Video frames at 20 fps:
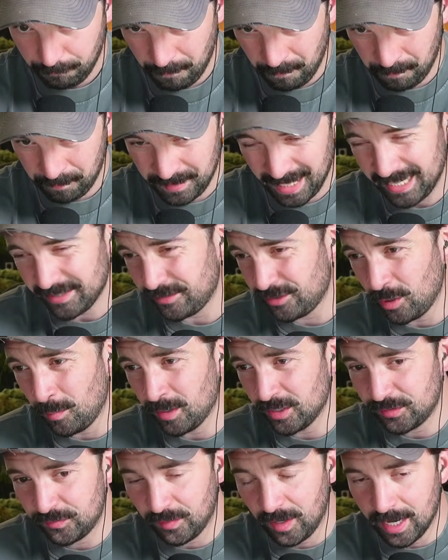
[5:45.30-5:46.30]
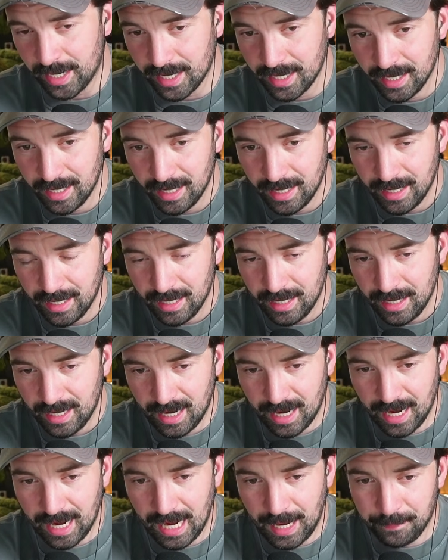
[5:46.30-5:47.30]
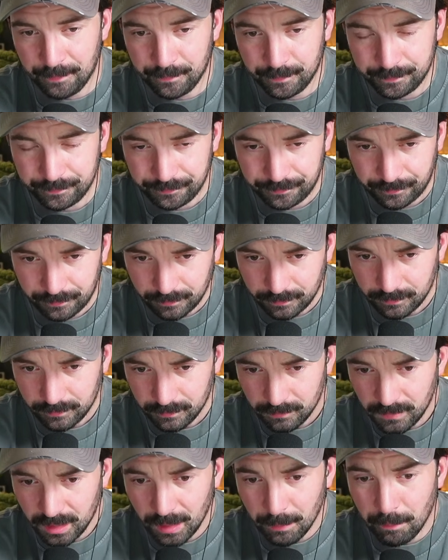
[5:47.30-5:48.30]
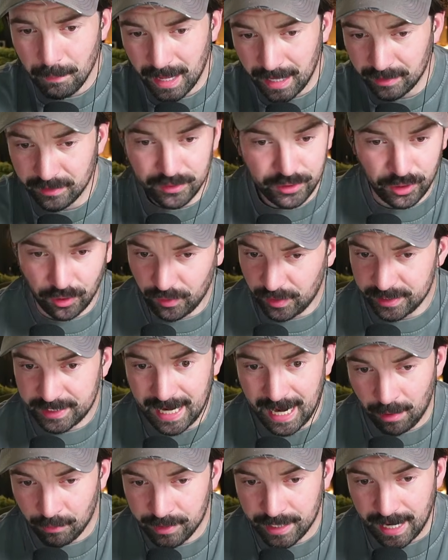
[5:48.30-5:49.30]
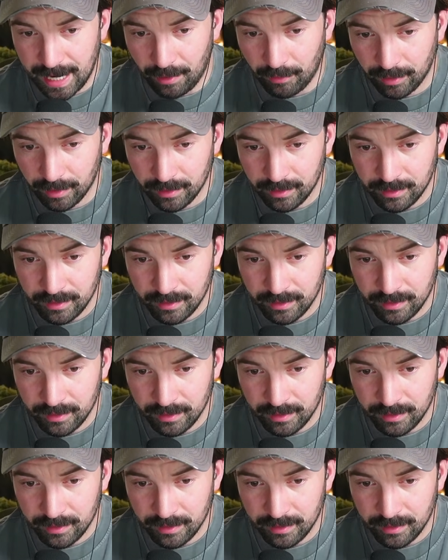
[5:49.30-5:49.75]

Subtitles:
That's so much fun. So this Houndour,